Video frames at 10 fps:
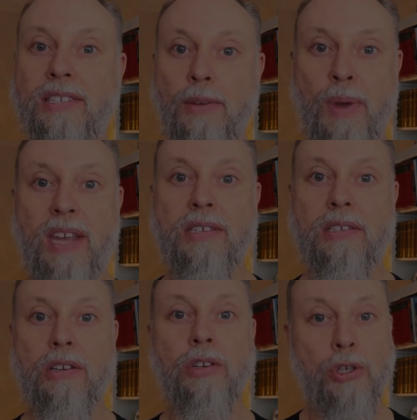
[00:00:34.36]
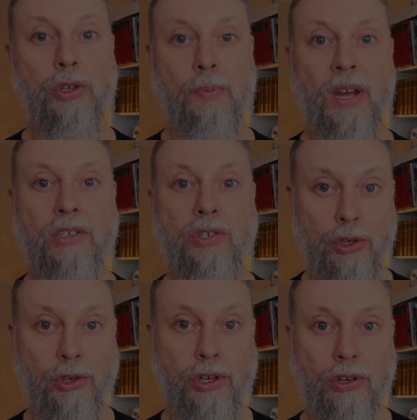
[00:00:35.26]
the best toothpaste
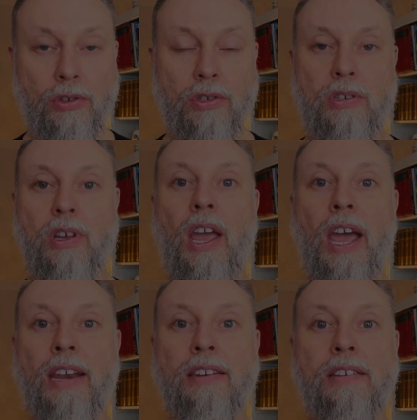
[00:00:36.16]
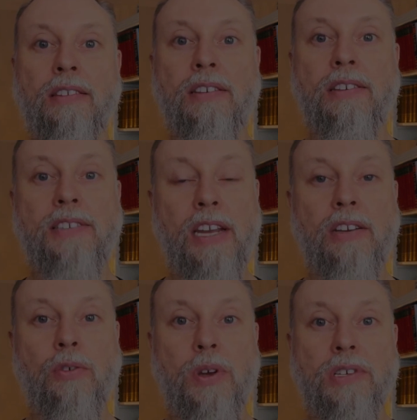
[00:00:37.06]
to use? And the
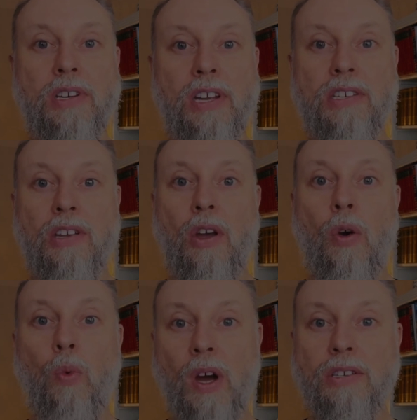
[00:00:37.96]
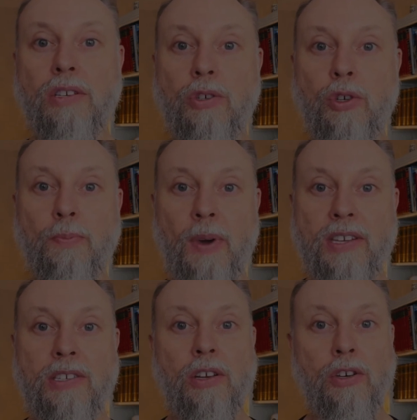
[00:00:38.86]
second question is, what
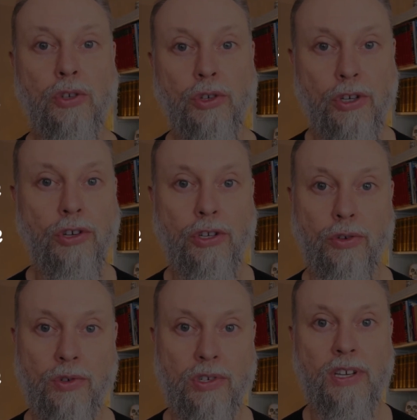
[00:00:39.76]
toothpaste do you use,